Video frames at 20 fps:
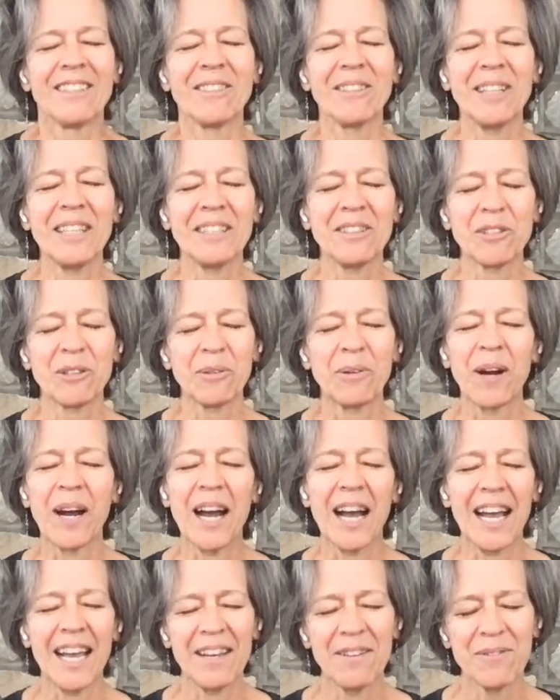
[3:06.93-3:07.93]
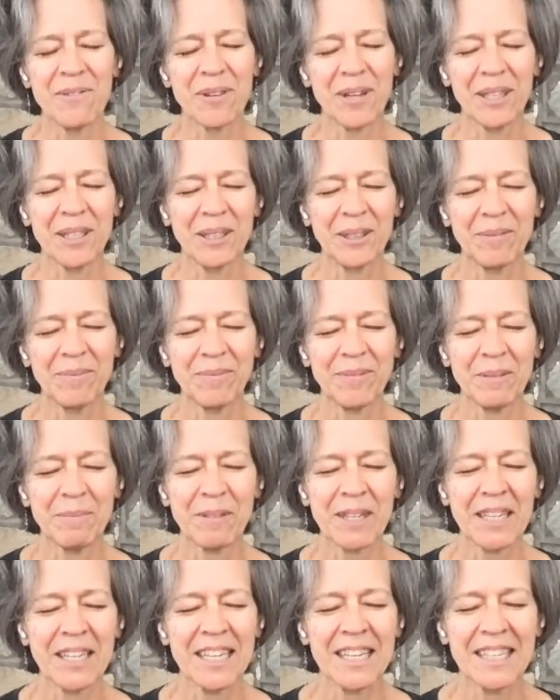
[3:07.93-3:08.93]
So let's arrive. I'm
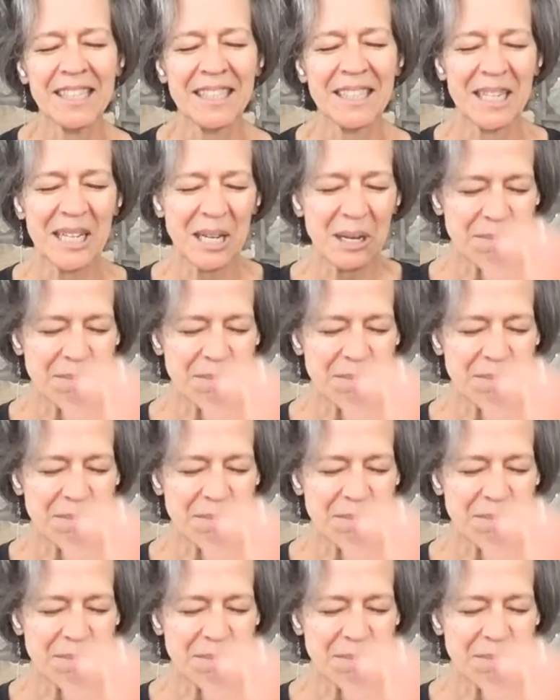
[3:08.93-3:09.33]
going to